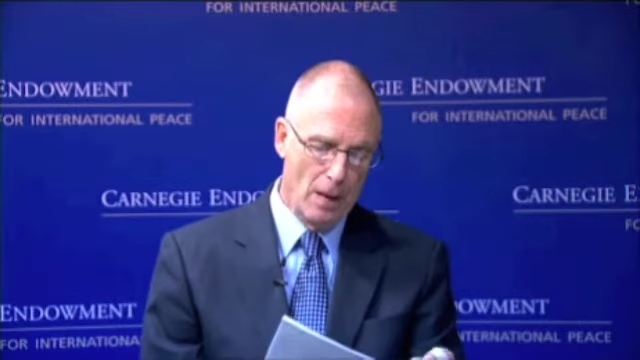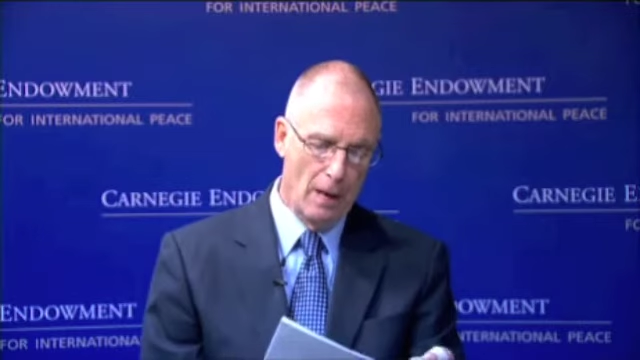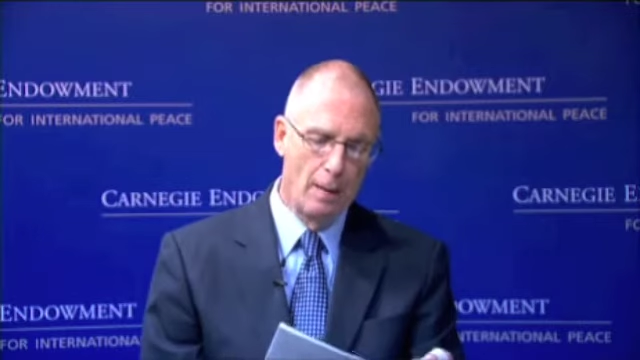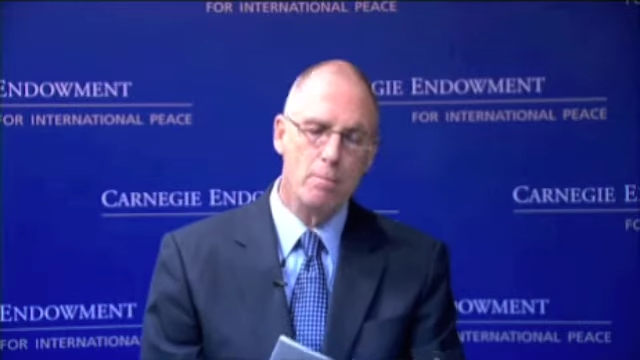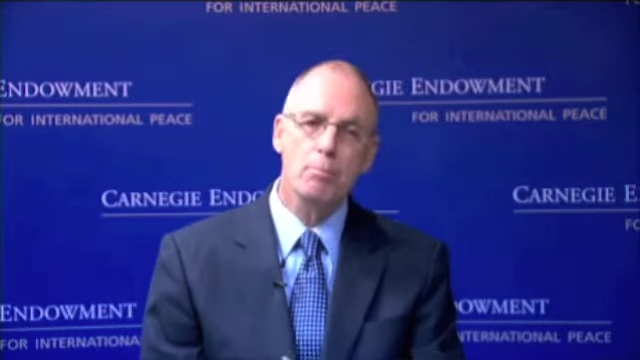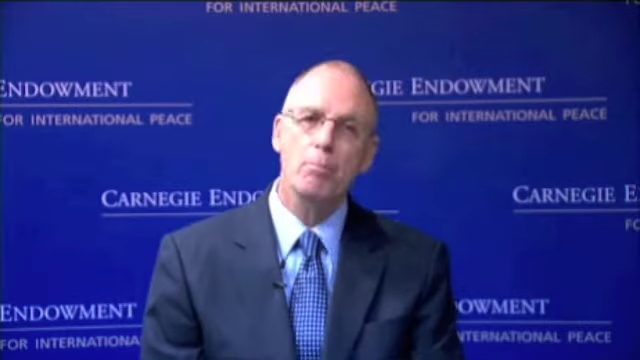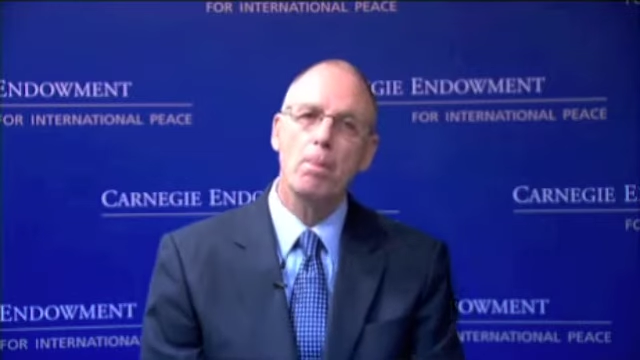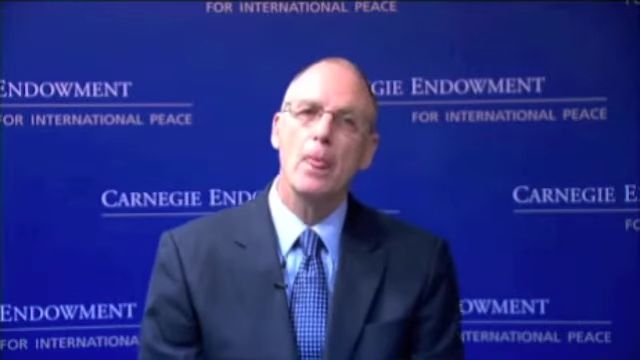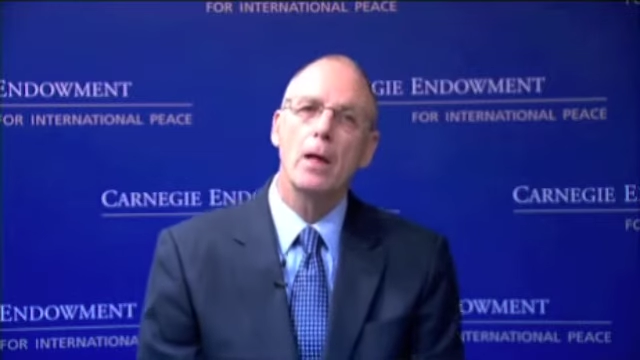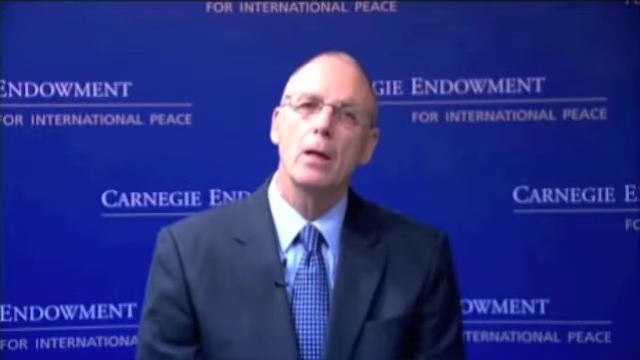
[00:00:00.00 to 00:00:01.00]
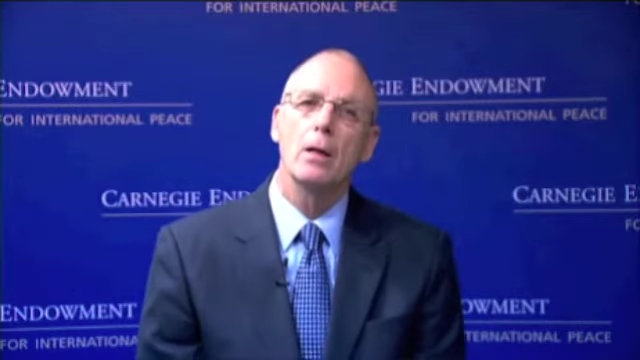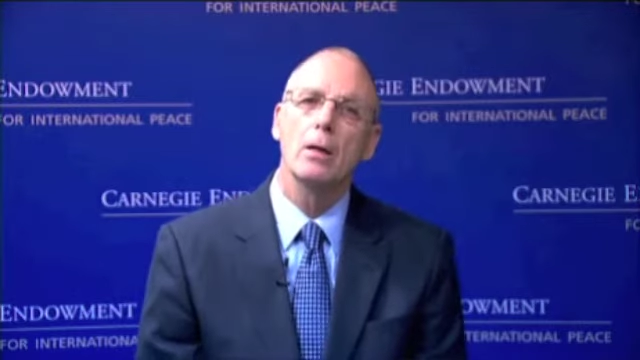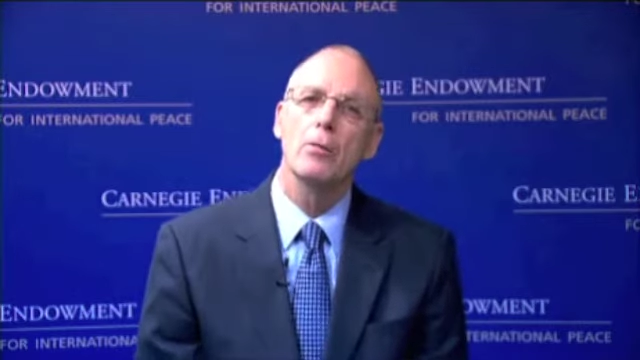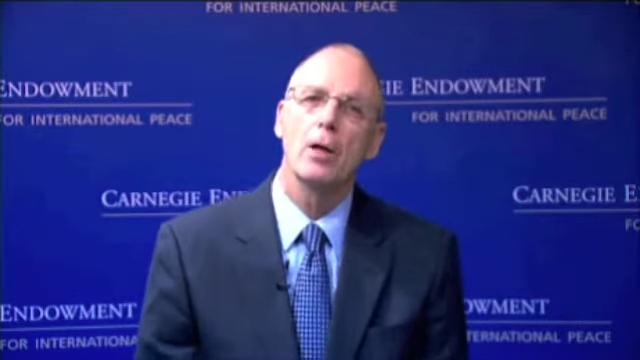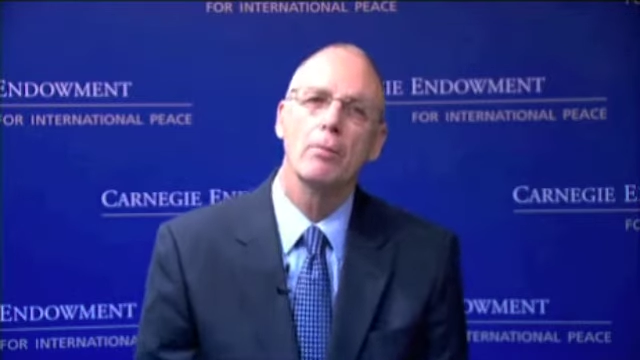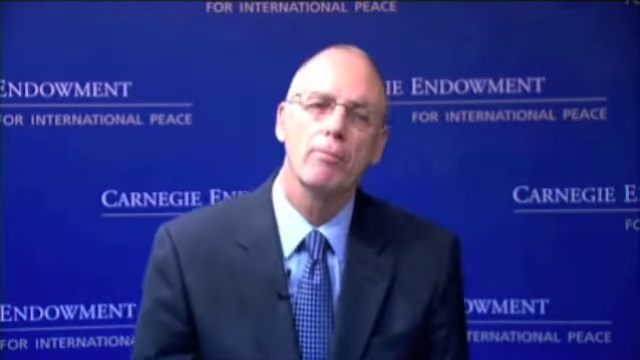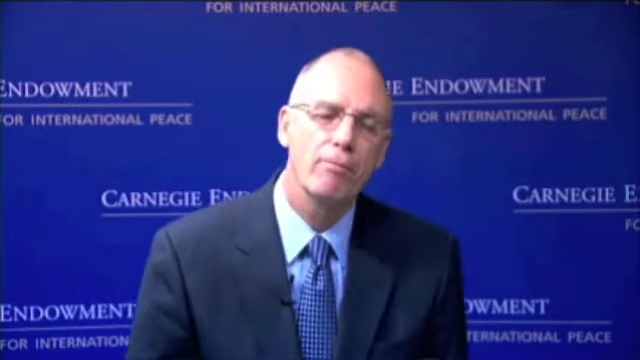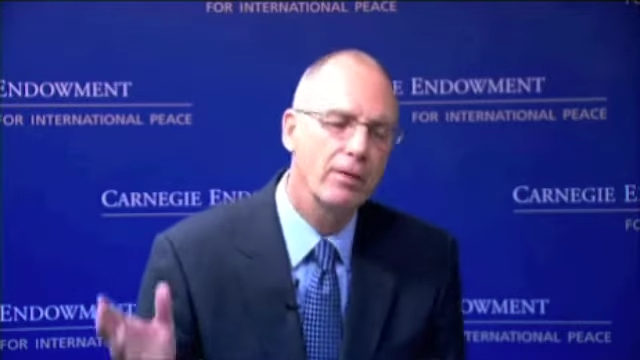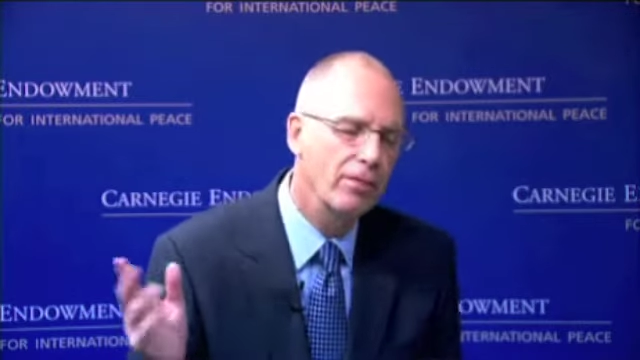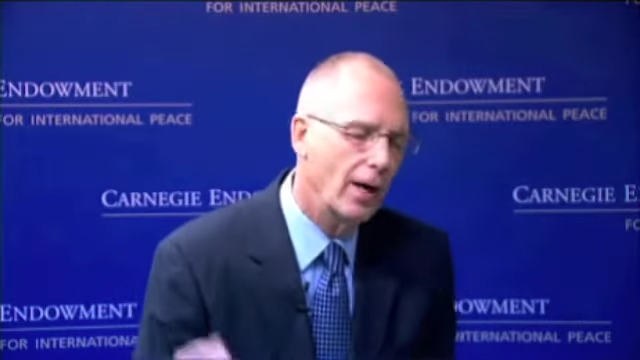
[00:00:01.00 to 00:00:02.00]
The
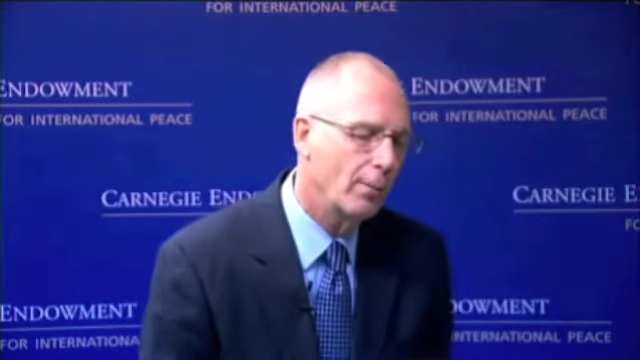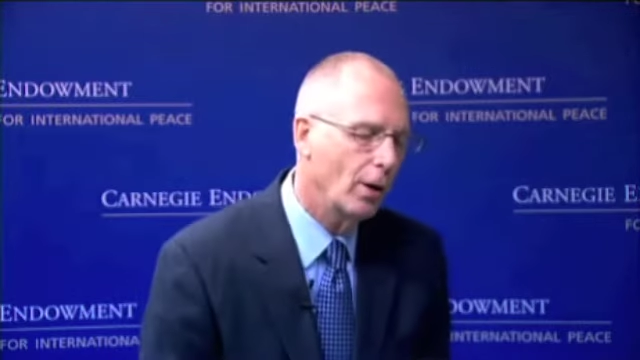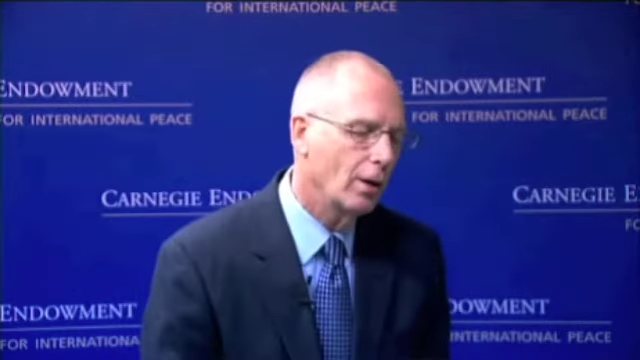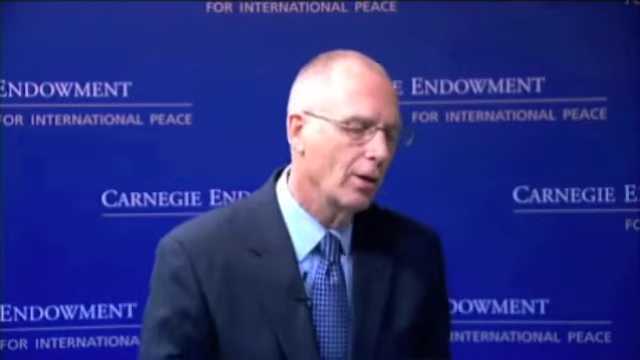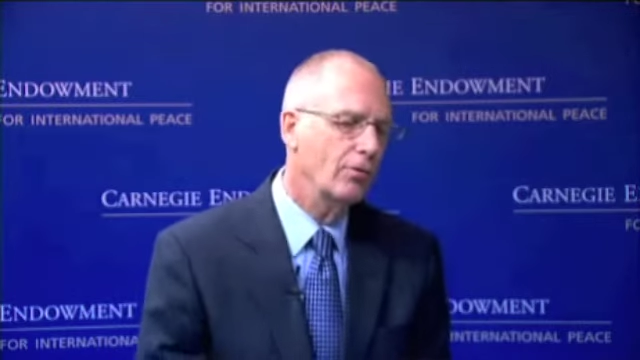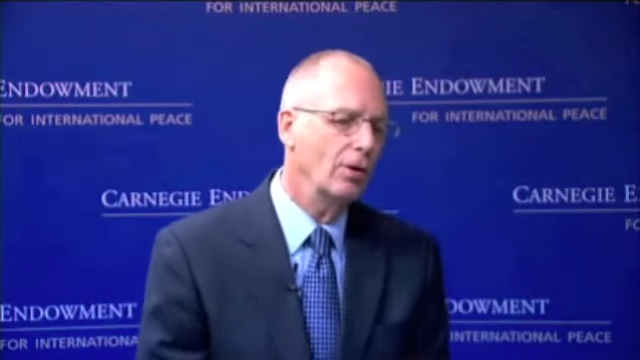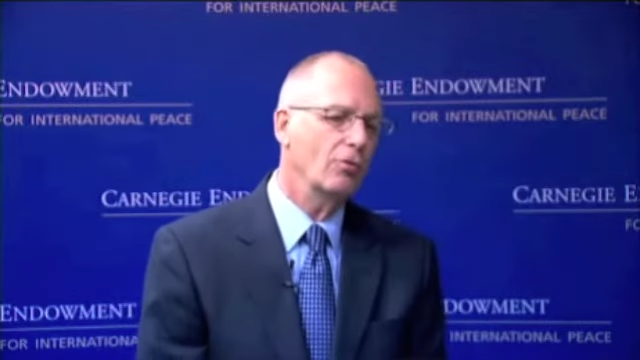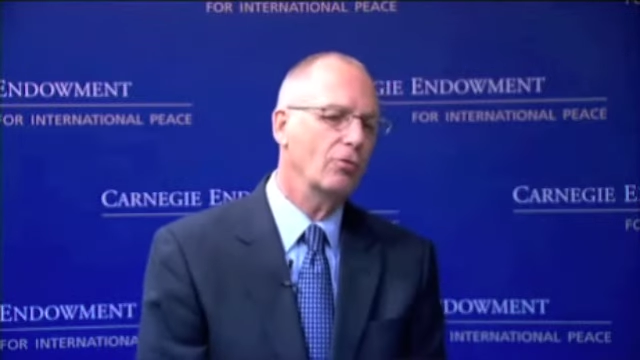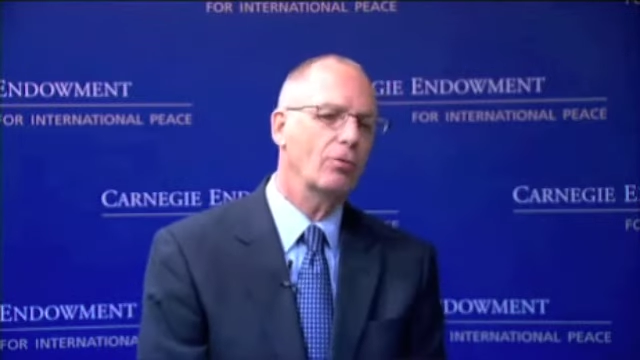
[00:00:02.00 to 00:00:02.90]
fifth item on the list is